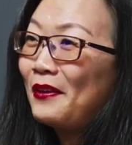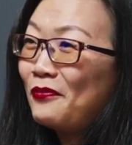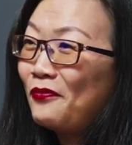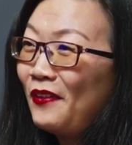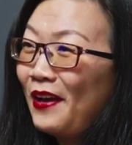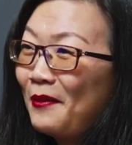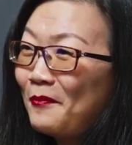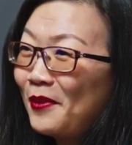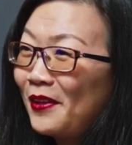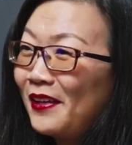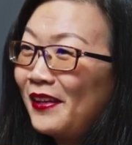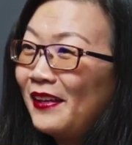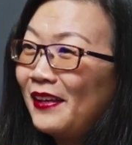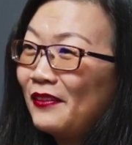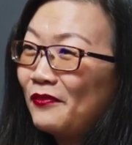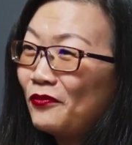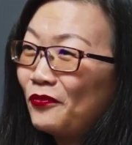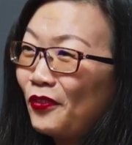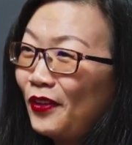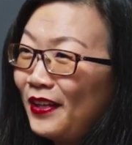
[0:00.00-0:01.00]
family
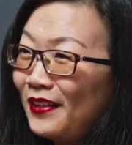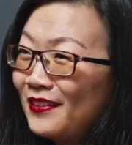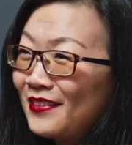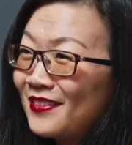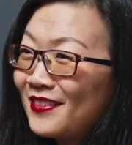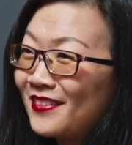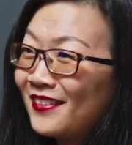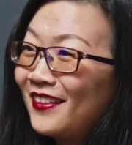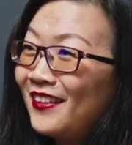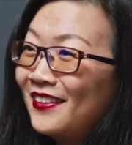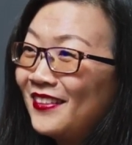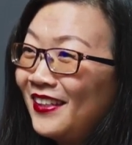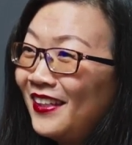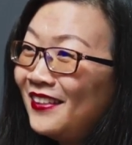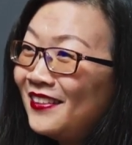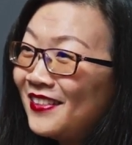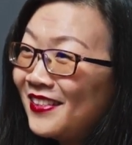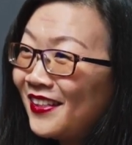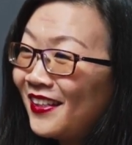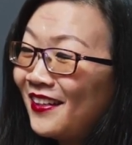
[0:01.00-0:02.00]
and friends in
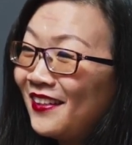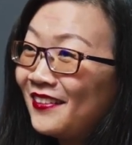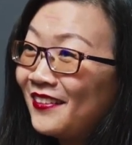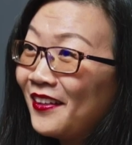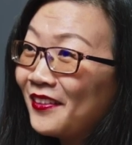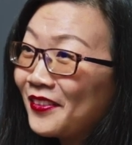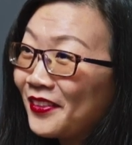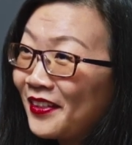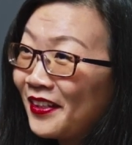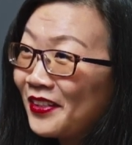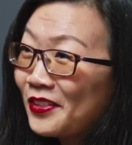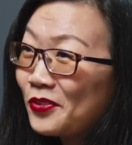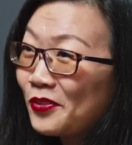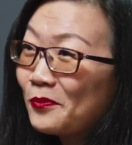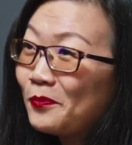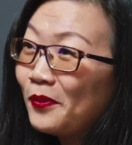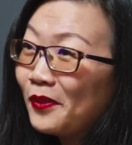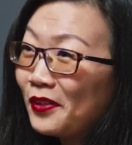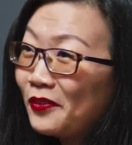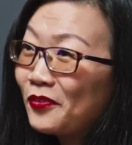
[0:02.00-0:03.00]
India and other countries,
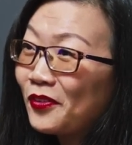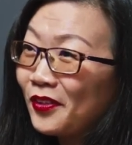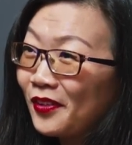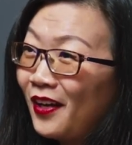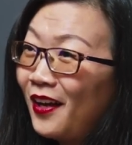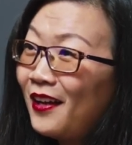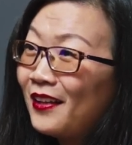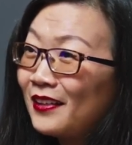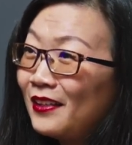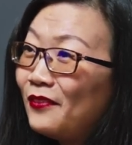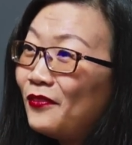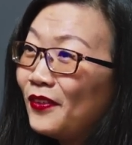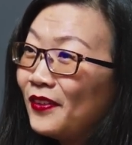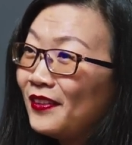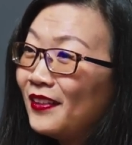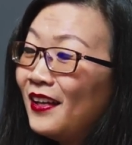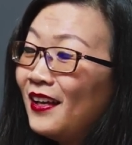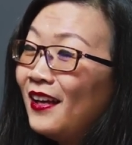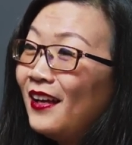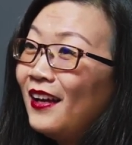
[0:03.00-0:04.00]
believe it or not, even
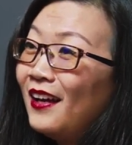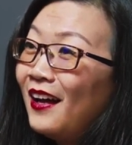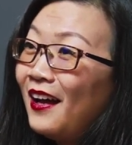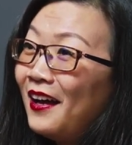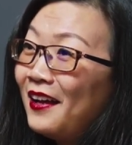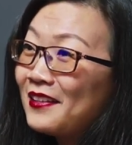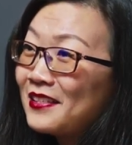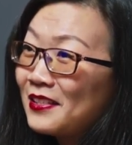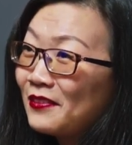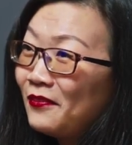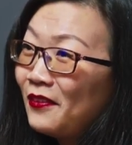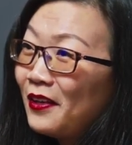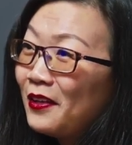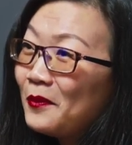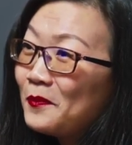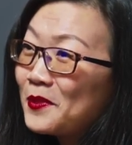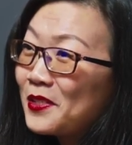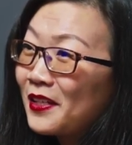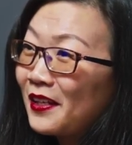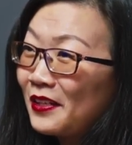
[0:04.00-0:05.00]
uh,
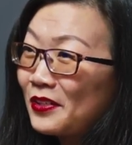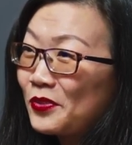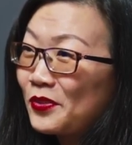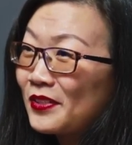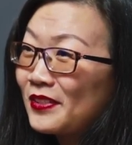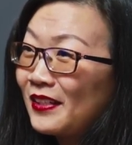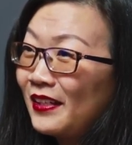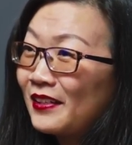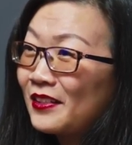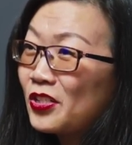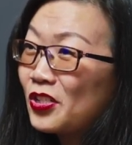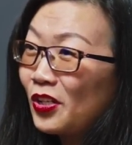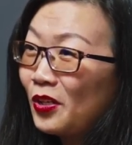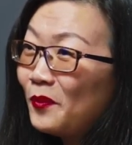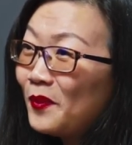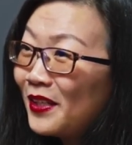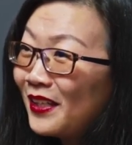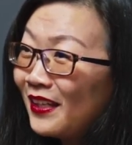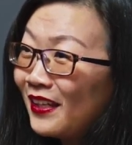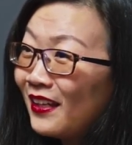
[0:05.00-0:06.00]
developed countries like
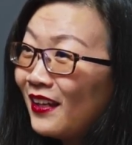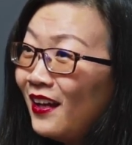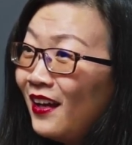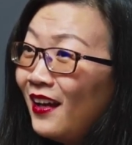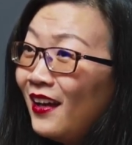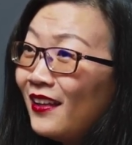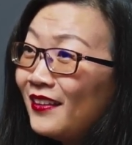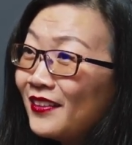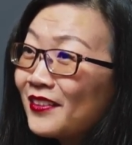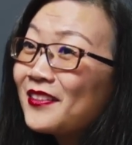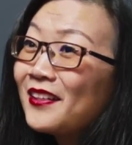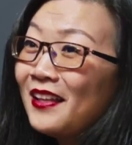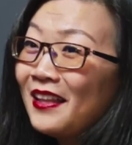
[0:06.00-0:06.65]
Germany, there's a